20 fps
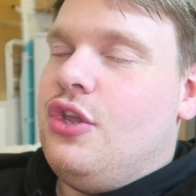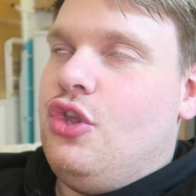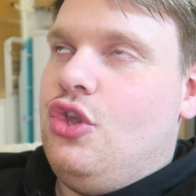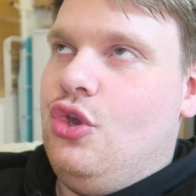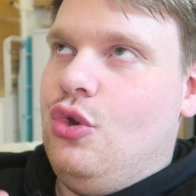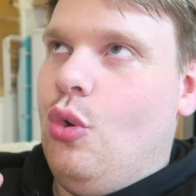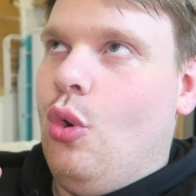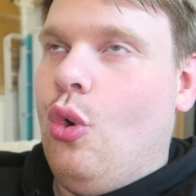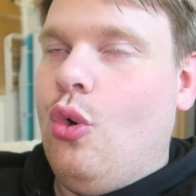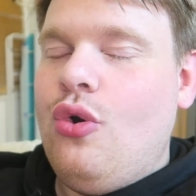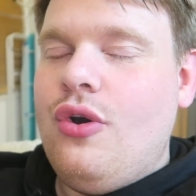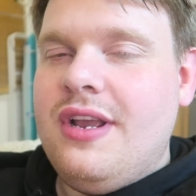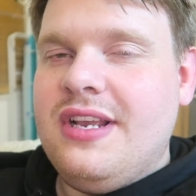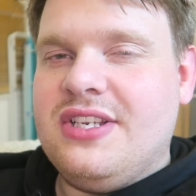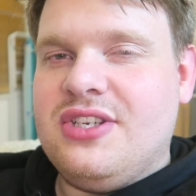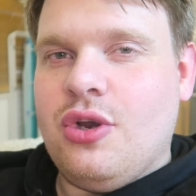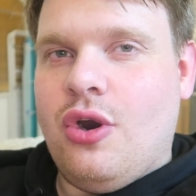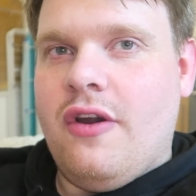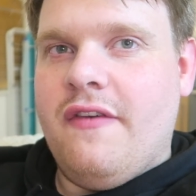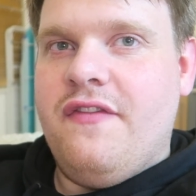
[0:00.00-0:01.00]
you only
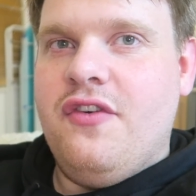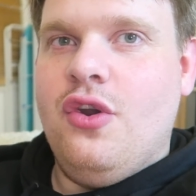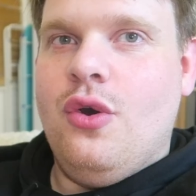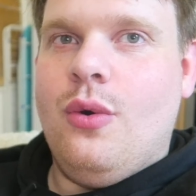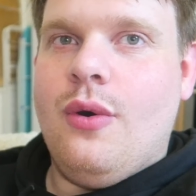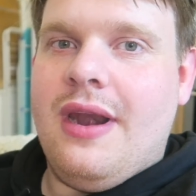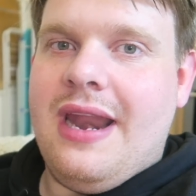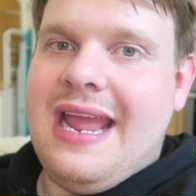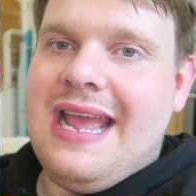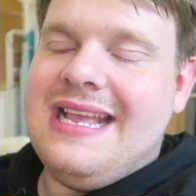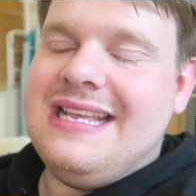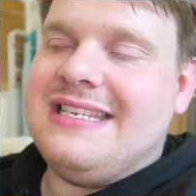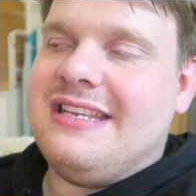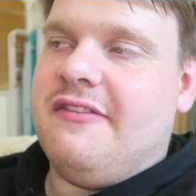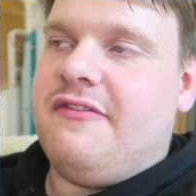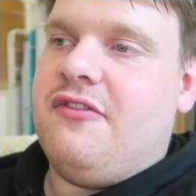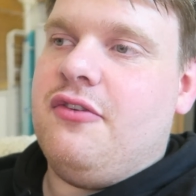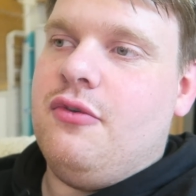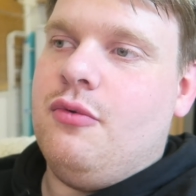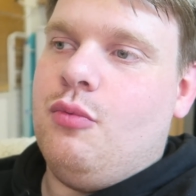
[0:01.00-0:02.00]
sort of know what it is
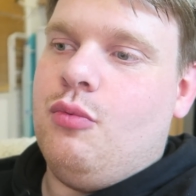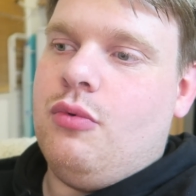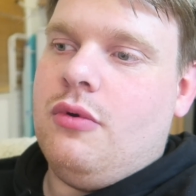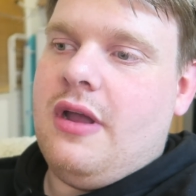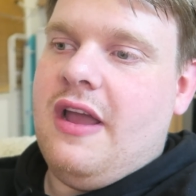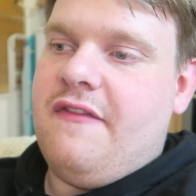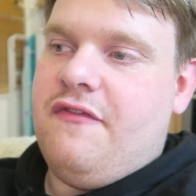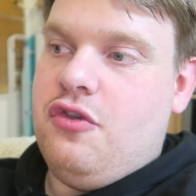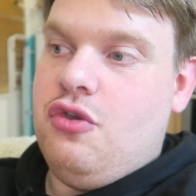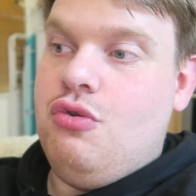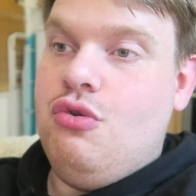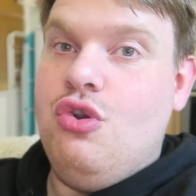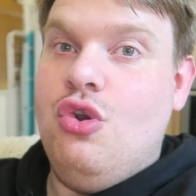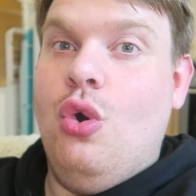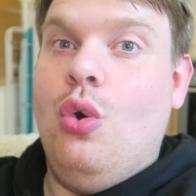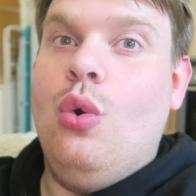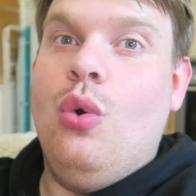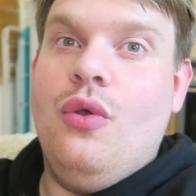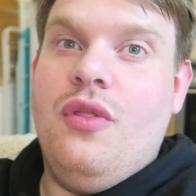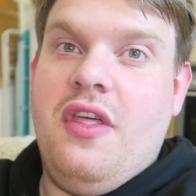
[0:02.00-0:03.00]
if you
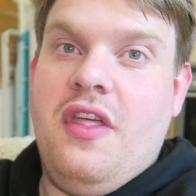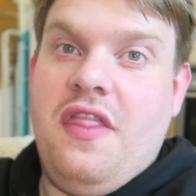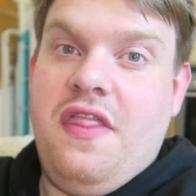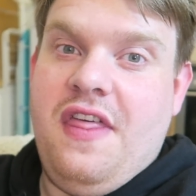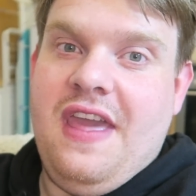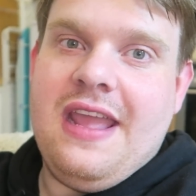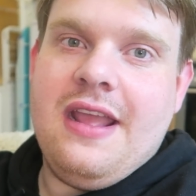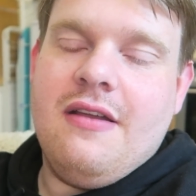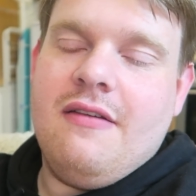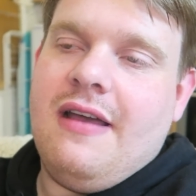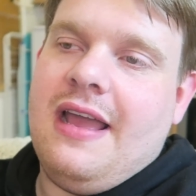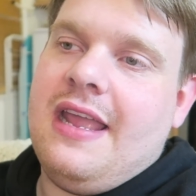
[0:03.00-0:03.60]
know the thing.